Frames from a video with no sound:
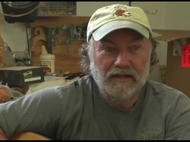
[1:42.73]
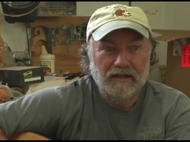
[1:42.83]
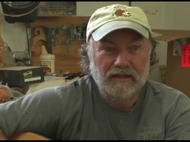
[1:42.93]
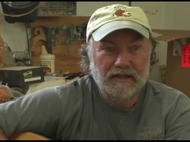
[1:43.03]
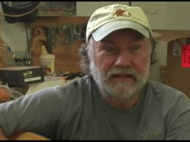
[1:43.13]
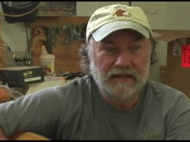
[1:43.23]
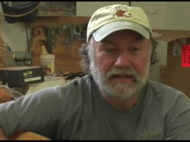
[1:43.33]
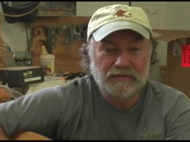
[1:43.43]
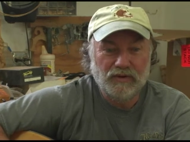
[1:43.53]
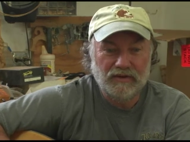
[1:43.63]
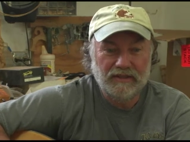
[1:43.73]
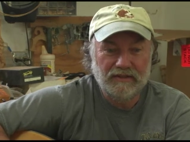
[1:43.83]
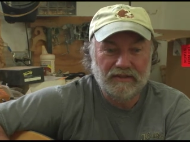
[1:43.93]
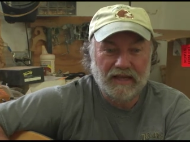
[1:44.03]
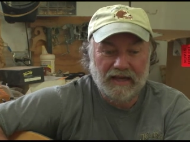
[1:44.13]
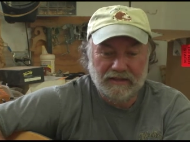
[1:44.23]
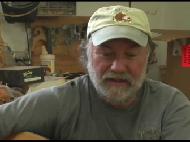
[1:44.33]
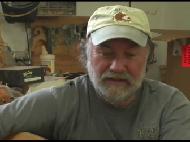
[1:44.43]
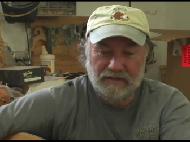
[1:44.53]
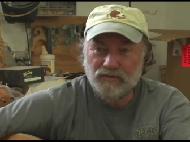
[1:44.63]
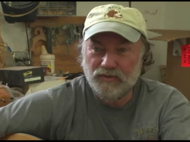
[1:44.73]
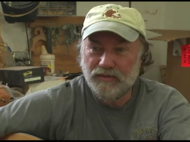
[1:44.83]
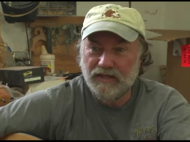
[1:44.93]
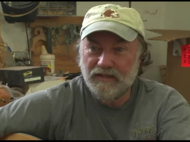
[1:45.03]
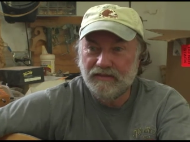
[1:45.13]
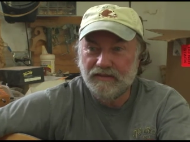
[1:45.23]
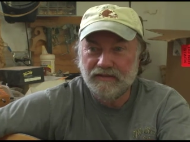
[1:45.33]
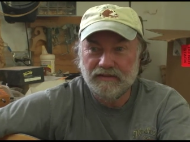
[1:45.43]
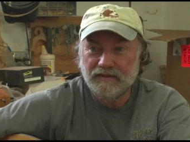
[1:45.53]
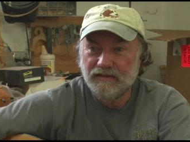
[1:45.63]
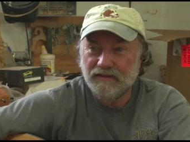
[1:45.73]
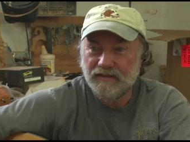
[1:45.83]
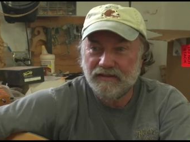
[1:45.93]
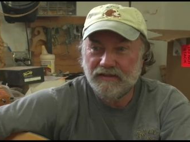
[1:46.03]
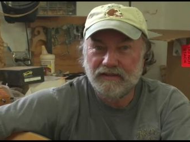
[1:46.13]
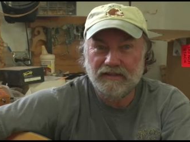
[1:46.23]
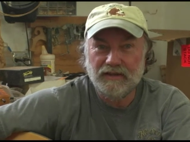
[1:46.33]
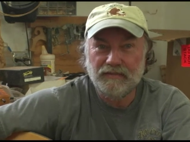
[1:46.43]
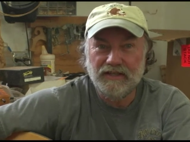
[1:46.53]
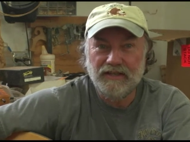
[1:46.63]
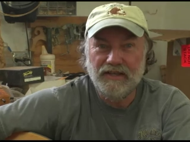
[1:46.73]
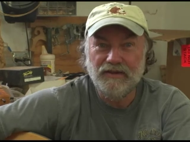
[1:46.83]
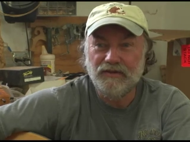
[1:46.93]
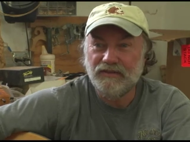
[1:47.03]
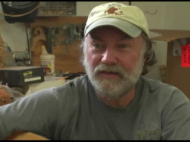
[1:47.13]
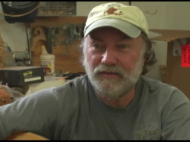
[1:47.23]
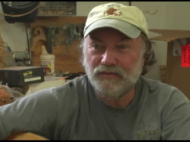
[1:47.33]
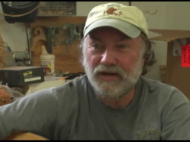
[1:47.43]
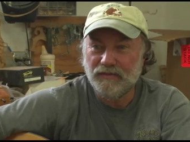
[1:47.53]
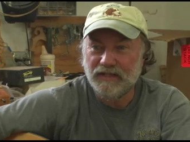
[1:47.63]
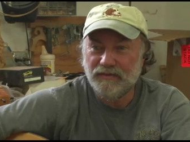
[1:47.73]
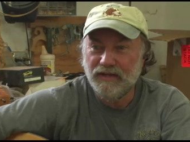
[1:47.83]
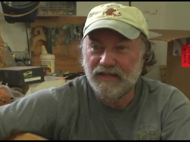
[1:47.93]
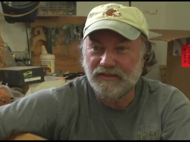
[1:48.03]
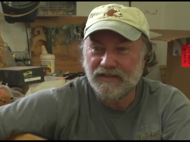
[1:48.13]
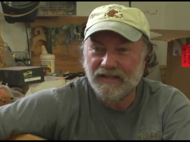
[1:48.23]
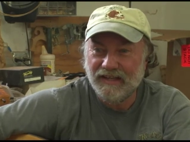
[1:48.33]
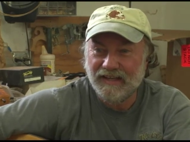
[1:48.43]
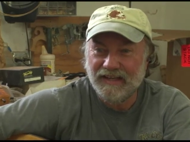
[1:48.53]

And then the next morning, those cow's udders would be, I mean, huge. They were probably in misery, I